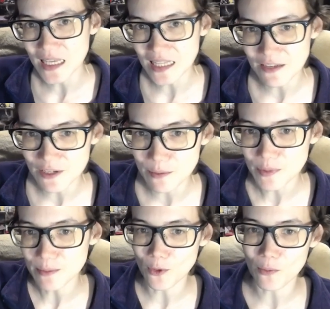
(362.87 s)
leaving a
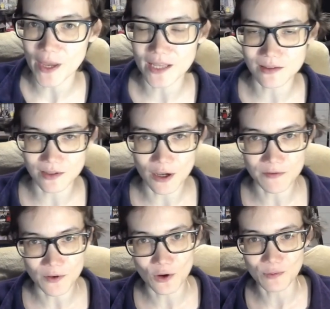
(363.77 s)
bit more pet
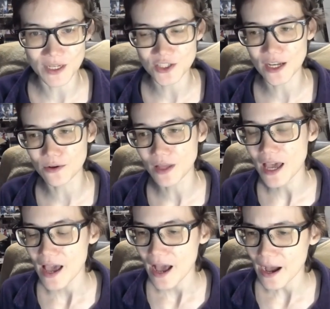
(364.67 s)
stuff on my channel.
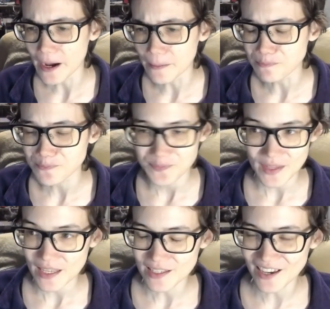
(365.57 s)

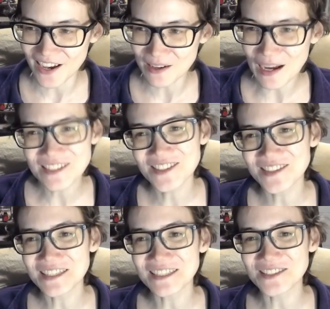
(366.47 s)
Yeah, I just
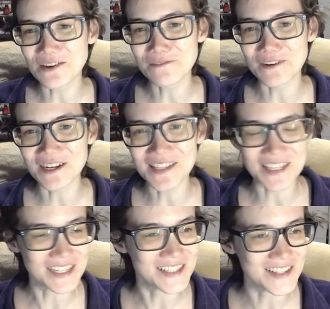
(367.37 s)
think it's so funny
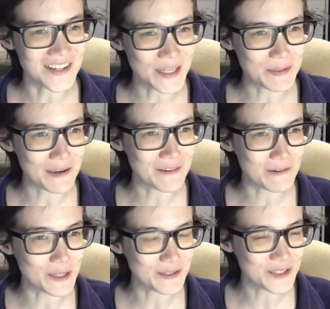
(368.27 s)
that he sucks up to
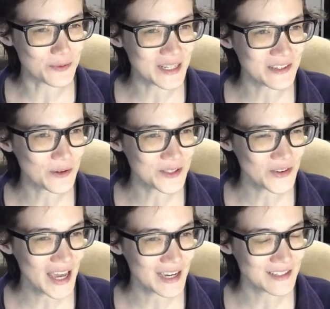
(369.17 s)
everyone, because when he also
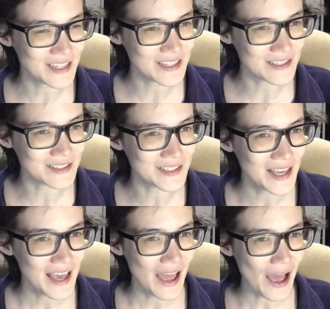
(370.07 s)
had his
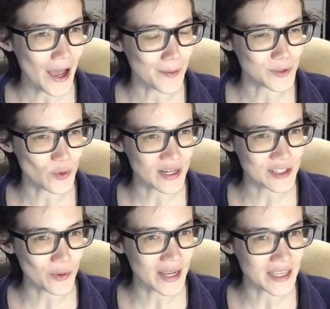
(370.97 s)

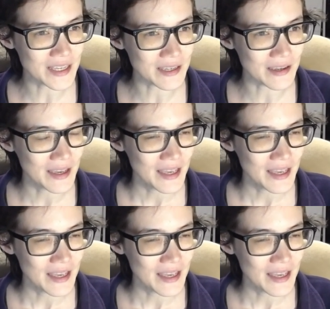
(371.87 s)
2020